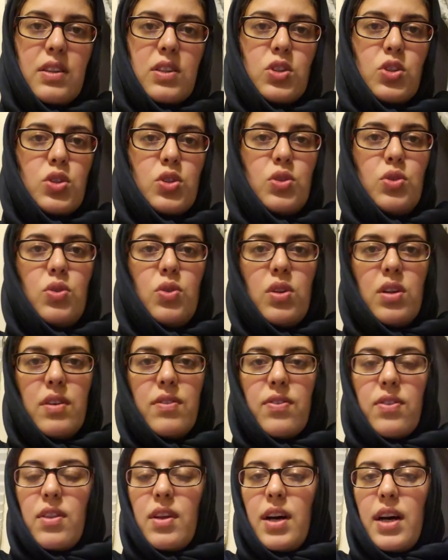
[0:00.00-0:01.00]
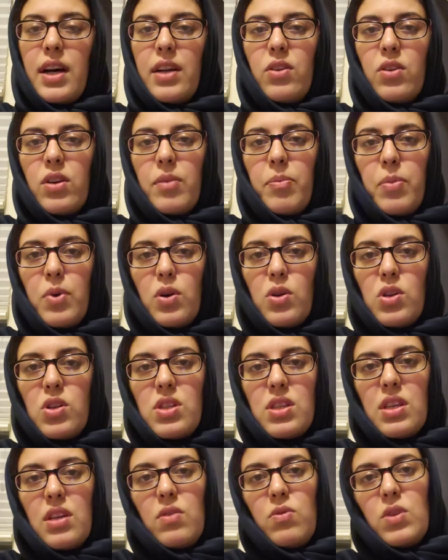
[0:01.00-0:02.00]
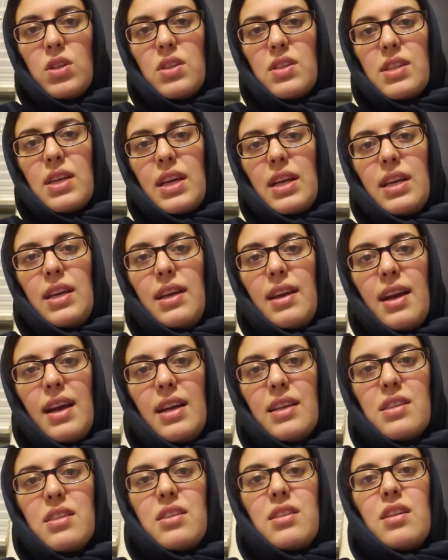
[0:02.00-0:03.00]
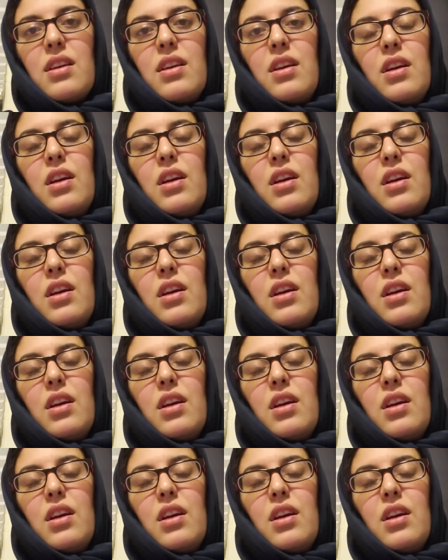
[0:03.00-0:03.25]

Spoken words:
the school of thought or a person. We're saying yes